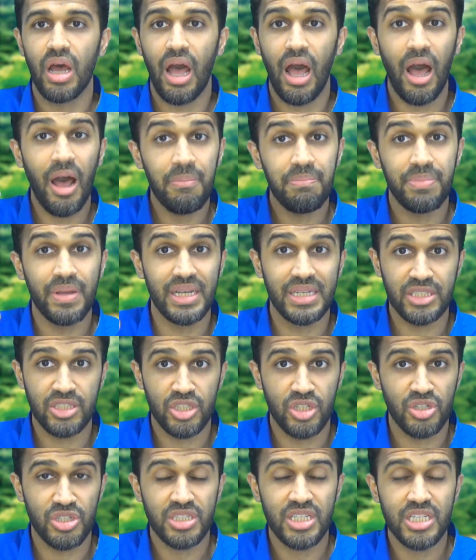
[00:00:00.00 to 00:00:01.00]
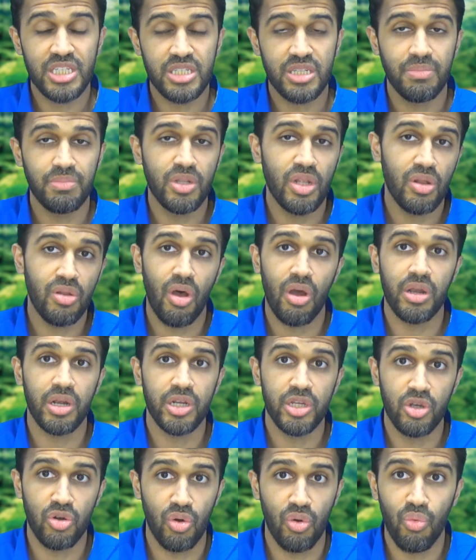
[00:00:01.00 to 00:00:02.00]
up into your system the longer
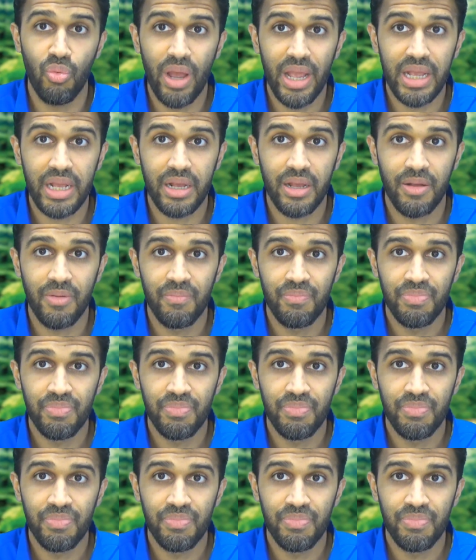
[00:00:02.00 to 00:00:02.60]
you're awake.